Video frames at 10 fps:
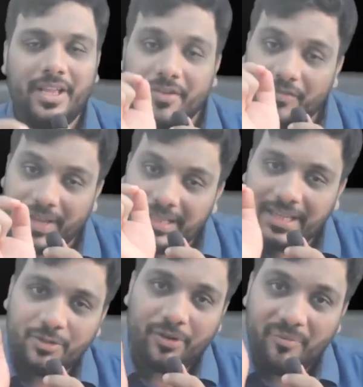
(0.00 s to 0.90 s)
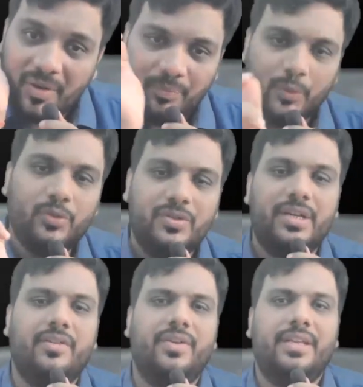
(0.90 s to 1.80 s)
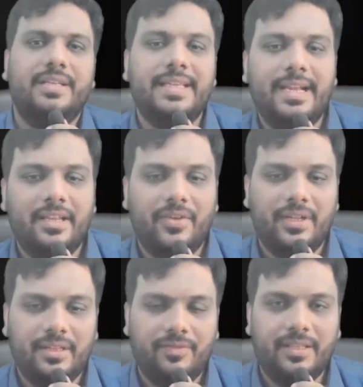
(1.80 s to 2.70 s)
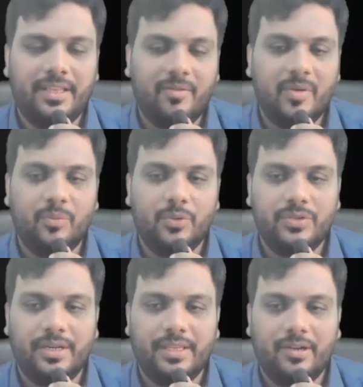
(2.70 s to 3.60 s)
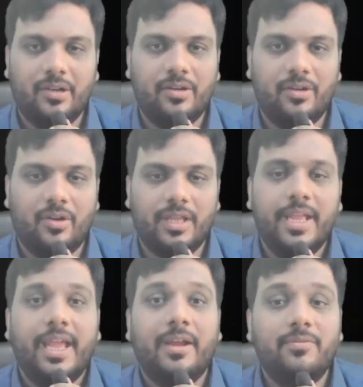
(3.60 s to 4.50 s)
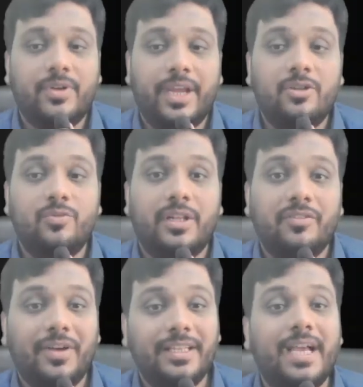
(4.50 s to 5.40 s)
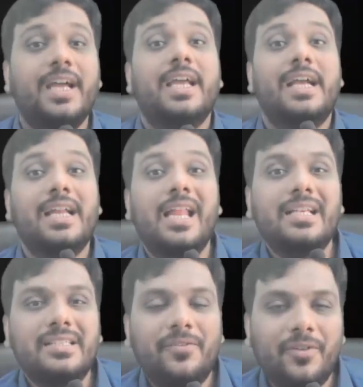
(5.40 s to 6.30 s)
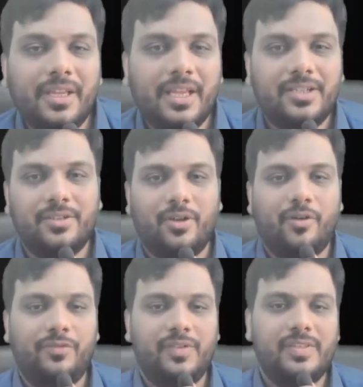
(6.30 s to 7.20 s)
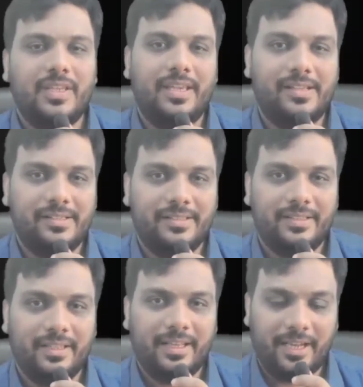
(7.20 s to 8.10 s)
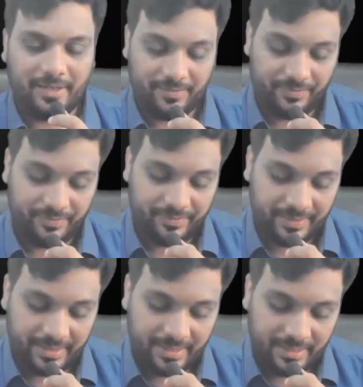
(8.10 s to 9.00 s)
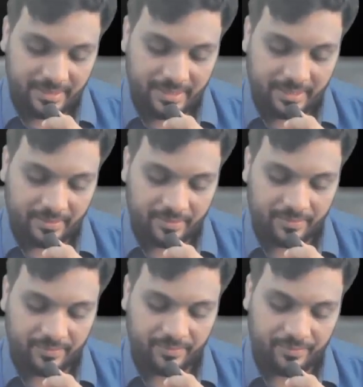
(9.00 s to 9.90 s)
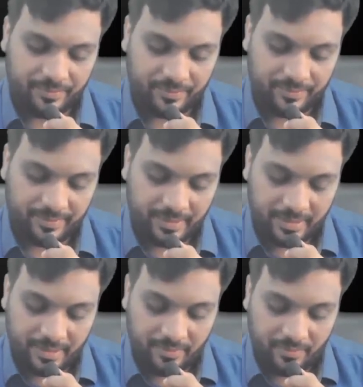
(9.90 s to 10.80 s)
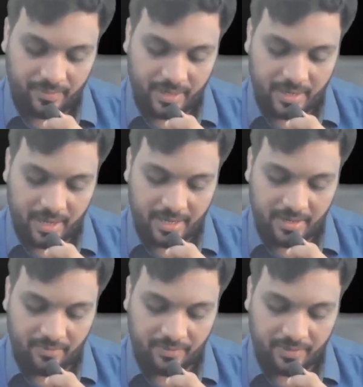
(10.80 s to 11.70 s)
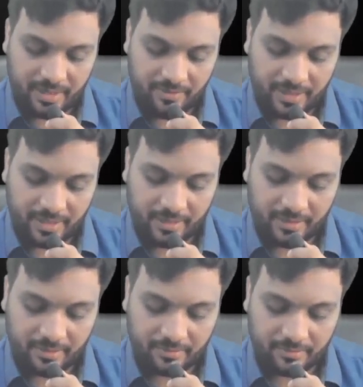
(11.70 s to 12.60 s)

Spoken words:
where they should have been posted, whether they have been posted there or not. I'm trying to verify the classification of sales. Correct. Then when I am verifying